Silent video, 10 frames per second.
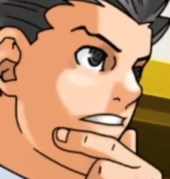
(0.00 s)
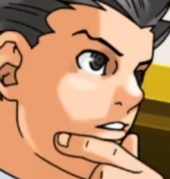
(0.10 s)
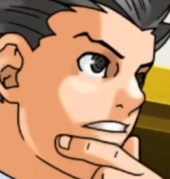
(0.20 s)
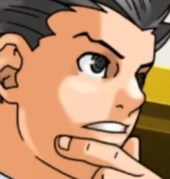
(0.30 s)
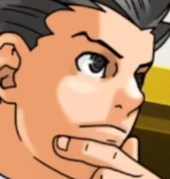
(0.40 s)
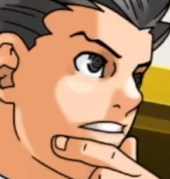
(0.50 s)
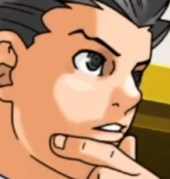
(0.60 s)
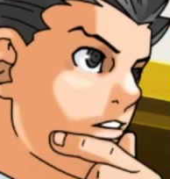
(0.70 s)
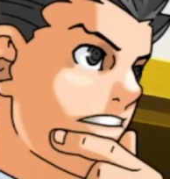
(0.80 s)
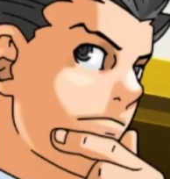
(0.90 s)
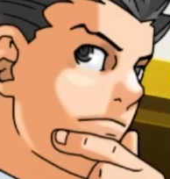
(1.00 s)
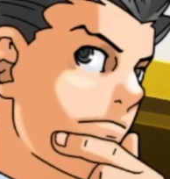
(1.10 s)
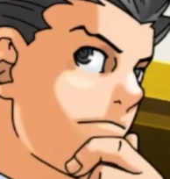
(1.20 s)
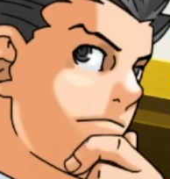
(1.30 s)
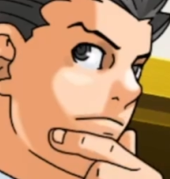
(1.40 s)
cross-examination,
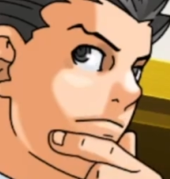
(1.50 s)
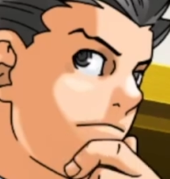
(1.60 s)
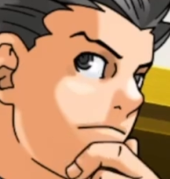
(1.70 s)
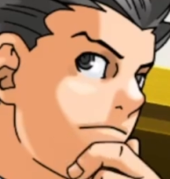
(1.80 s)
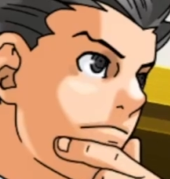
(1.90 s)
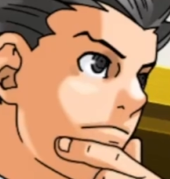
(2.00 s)
uh, Your Honor.